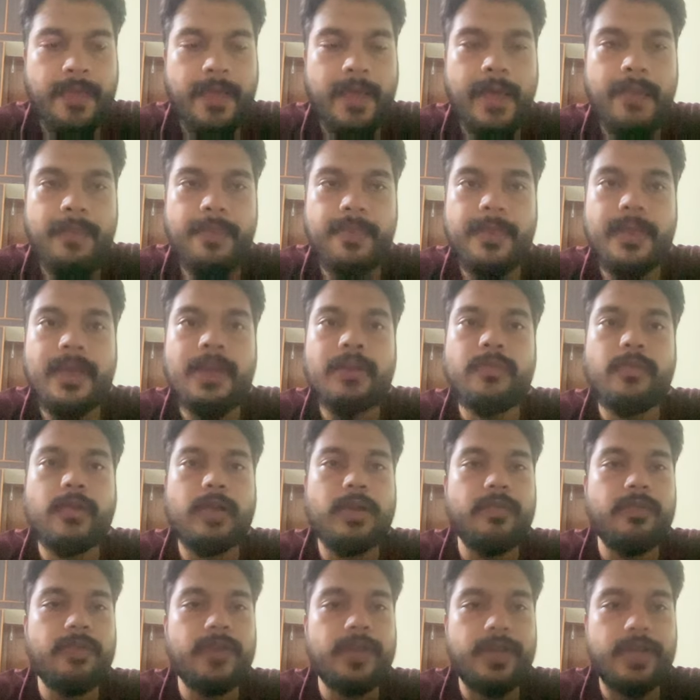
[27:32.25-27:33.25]
and then
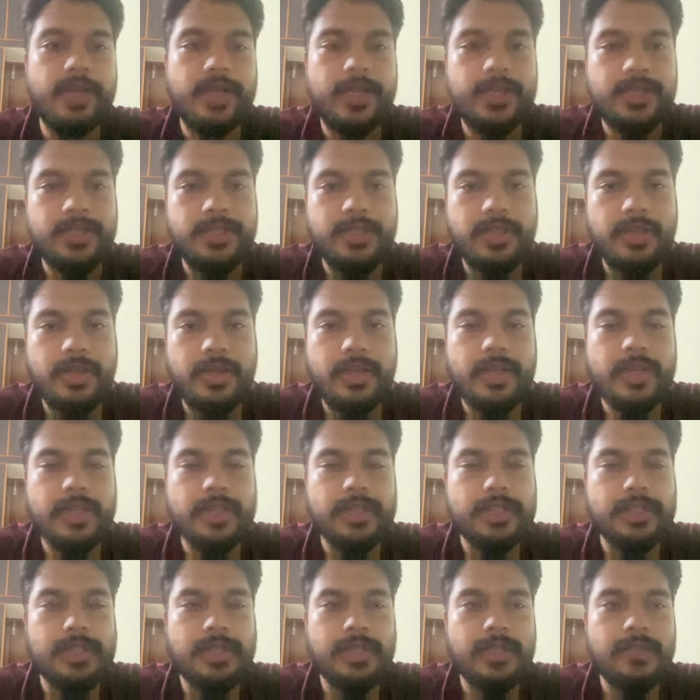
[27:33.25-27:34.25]
when we
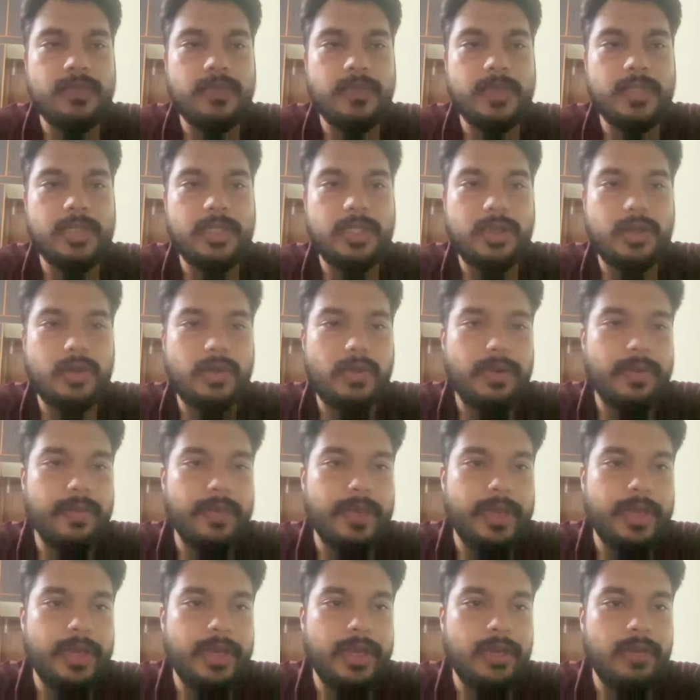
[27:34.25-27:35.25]
reinitialize widget, or when
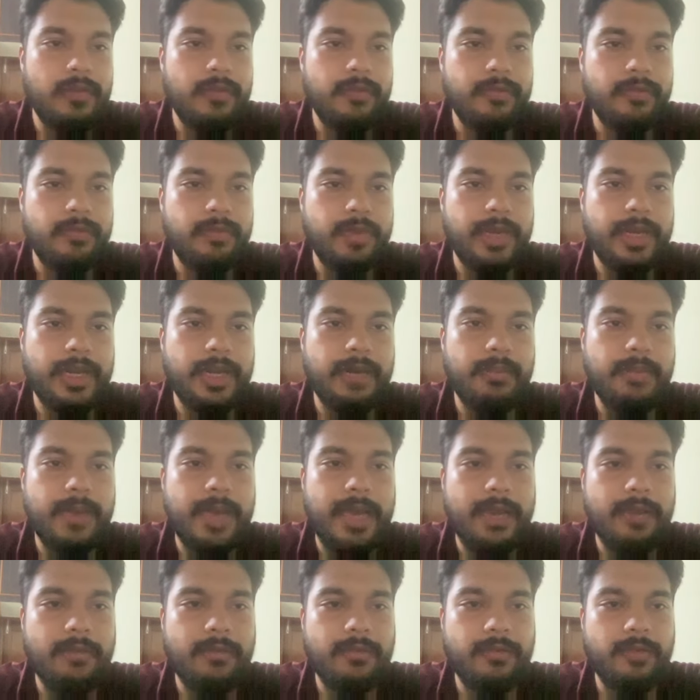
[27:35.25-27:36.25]
we kind of bring it
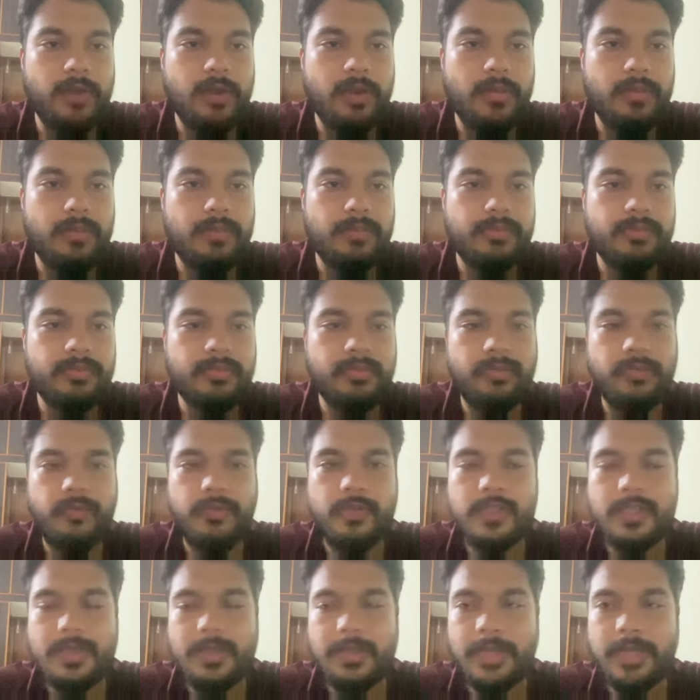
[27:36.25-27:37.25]
back from
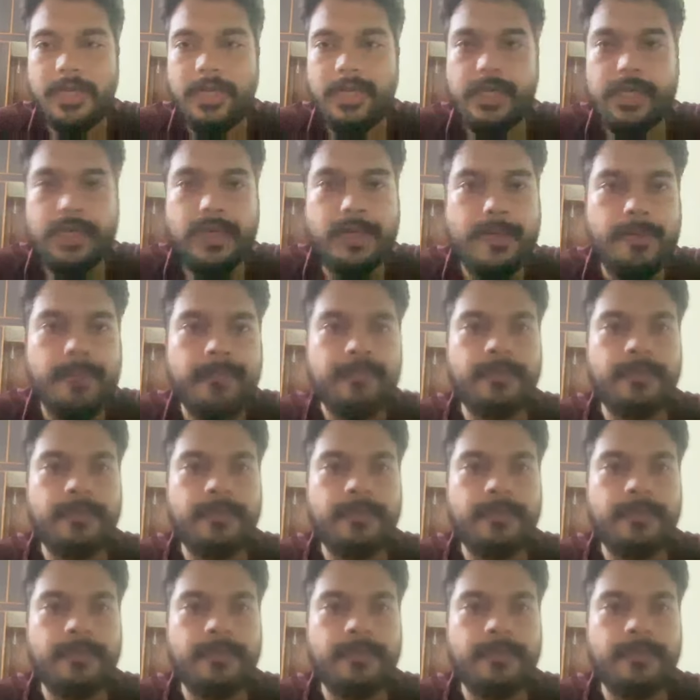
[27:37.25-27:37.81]
visibility,